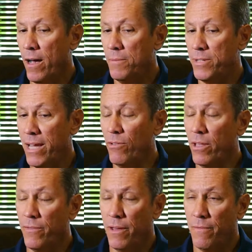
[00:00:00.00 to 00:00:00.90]

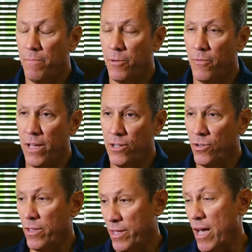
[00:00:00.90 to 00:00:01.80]
several of
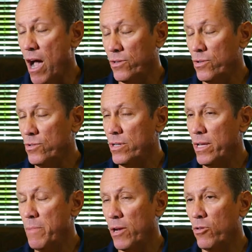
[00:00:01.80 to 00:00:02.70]
the doctors
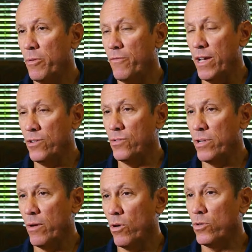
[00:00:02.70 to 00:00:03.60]
and medical
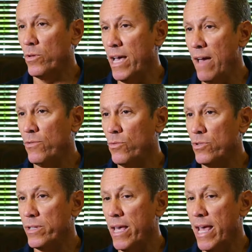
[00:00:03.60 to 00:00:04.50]
professionals I worked with
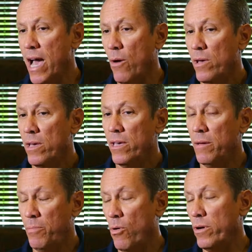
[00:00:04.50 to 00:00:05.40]
afterwards said how
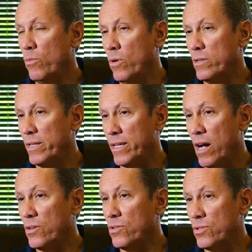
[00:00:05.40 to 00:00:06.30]
important it was that
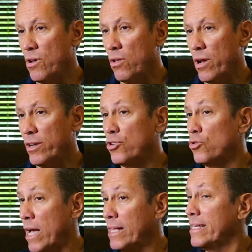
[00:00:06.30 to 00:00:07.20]
Dr. Stoller had
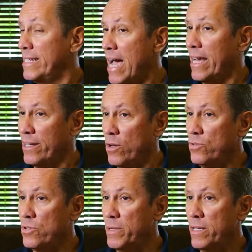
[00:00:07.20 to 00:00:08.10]
correctly
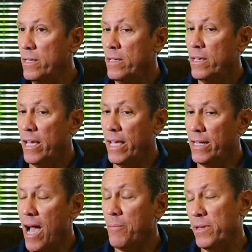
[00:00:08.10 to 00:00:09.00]
diagnosed me
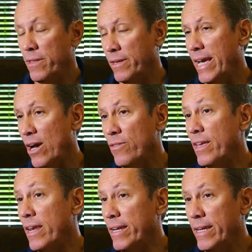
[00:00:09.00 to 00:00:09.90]
and gotten me to the care
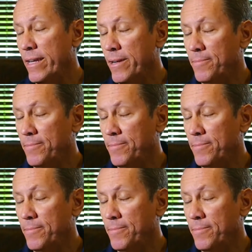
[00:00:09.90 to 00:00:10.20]
that I needed.